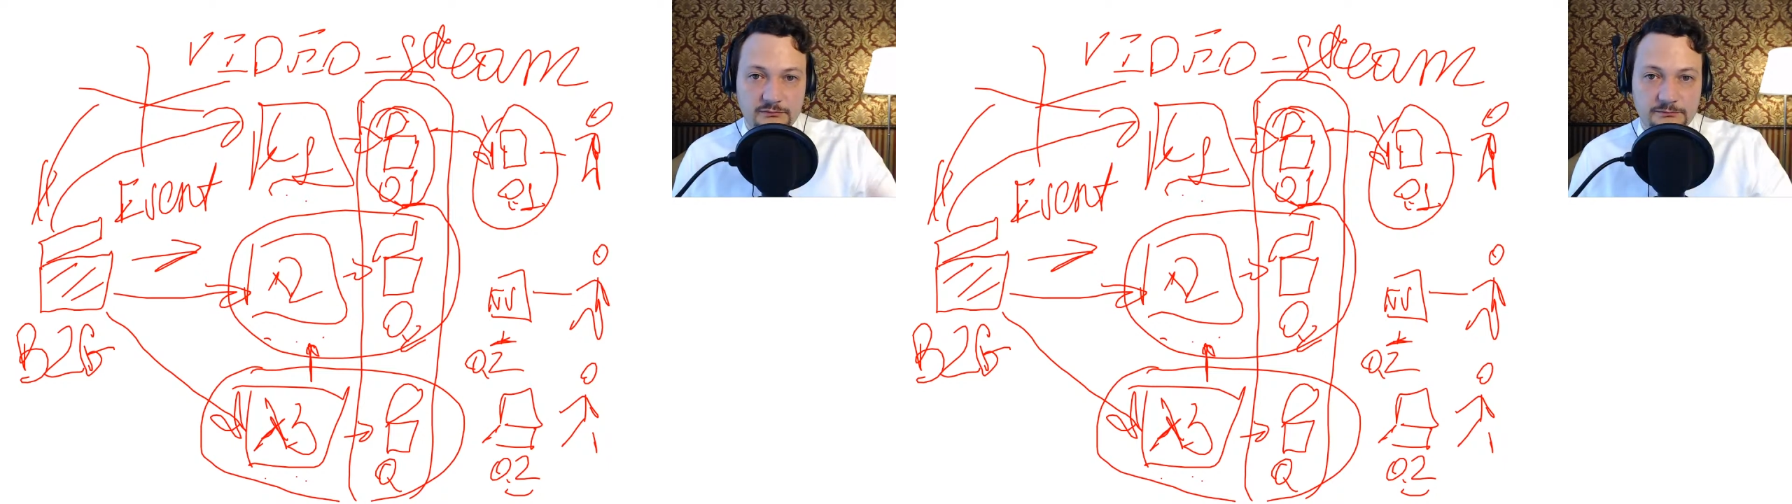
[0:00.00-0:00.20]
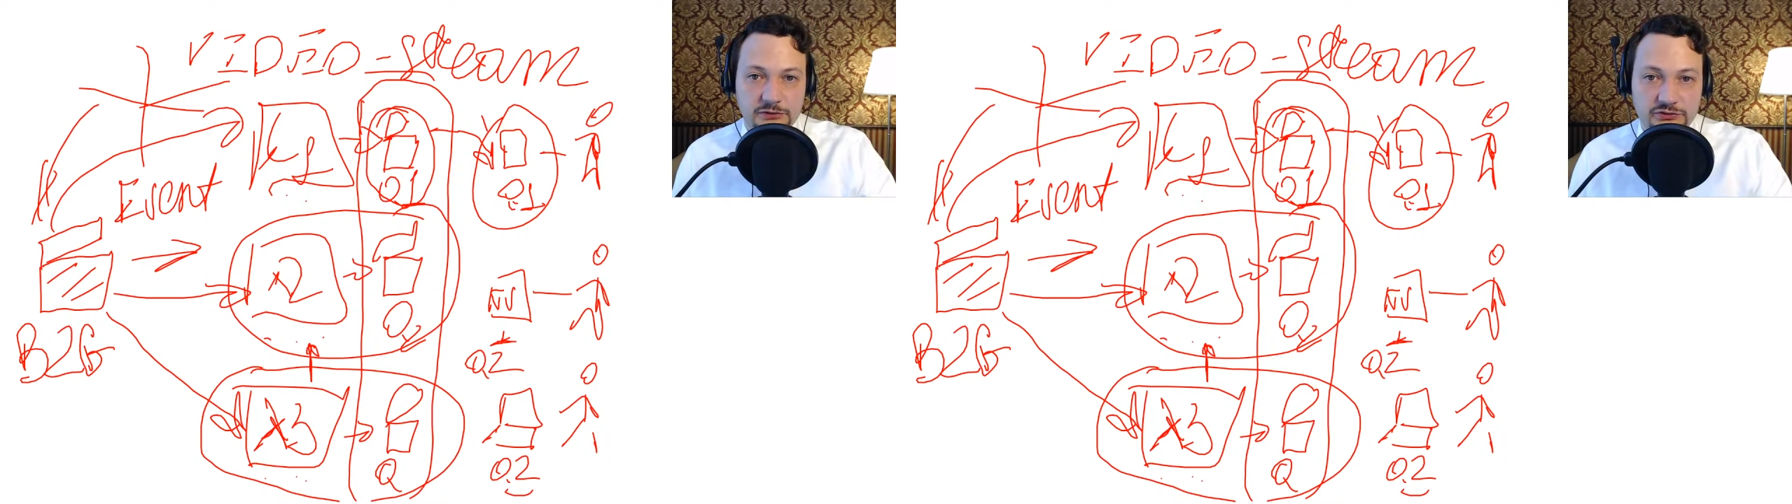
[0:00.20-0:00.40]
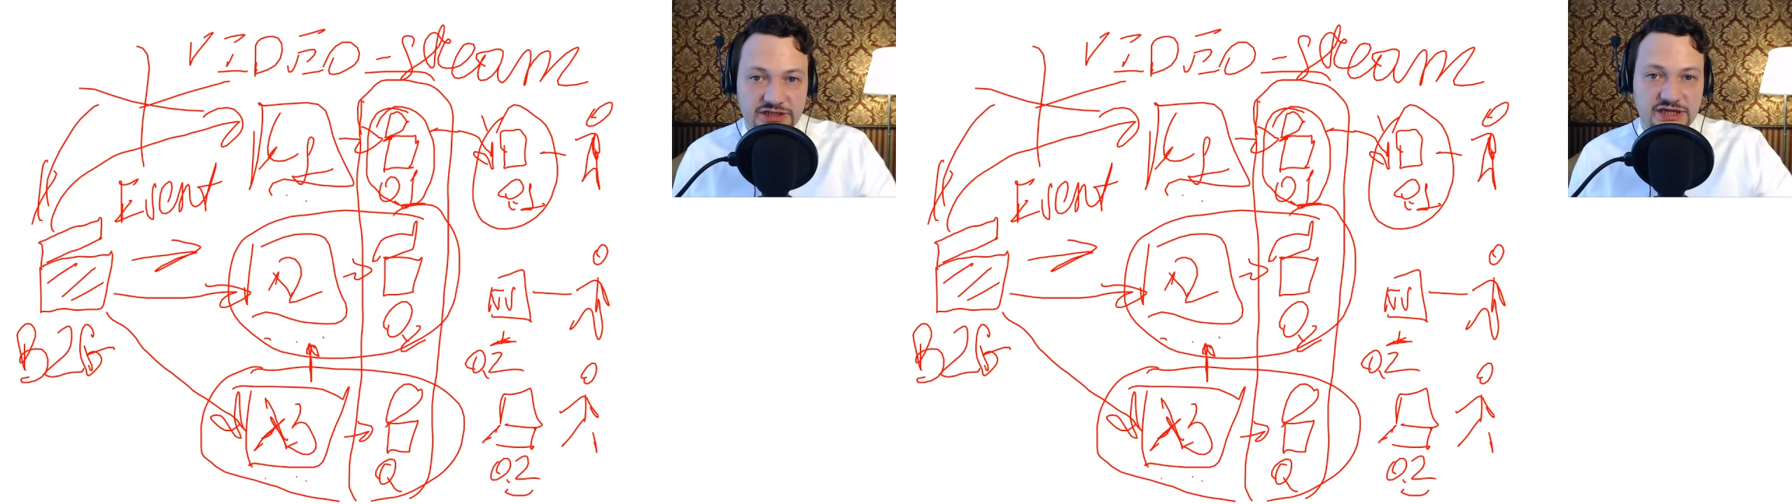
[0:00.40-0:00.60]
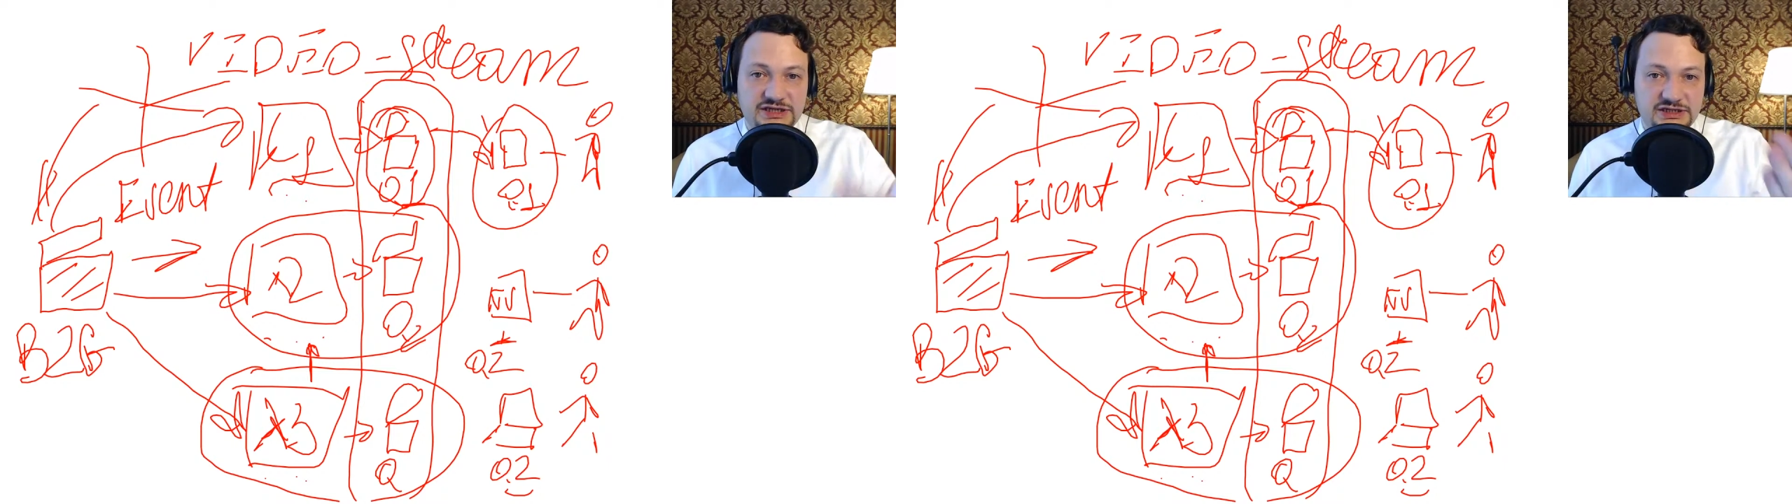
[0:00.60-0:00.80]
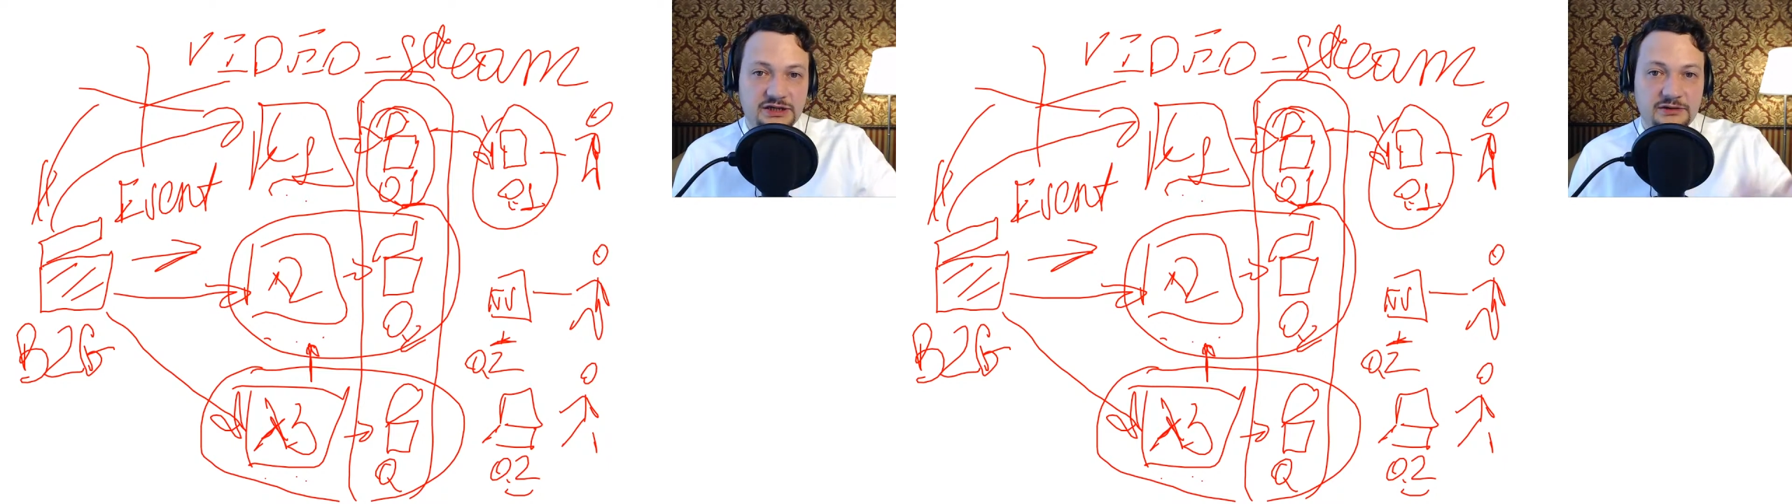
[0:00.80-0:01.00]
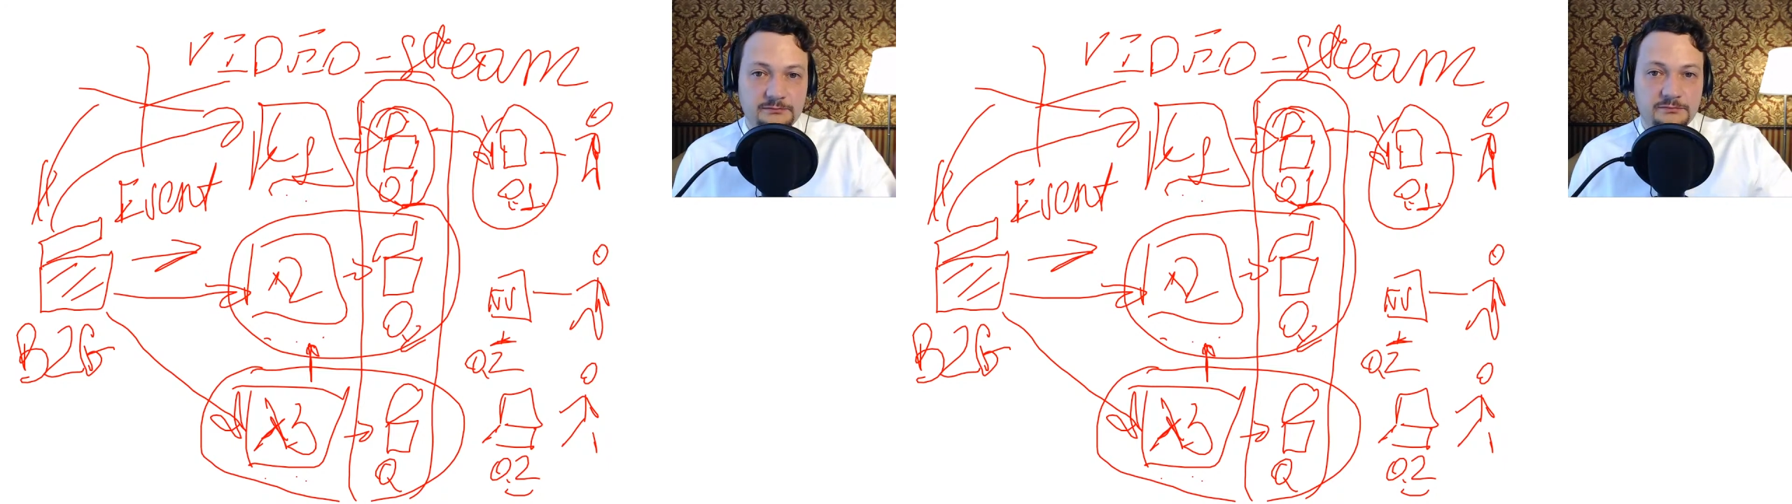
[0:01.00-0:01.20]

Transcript: processing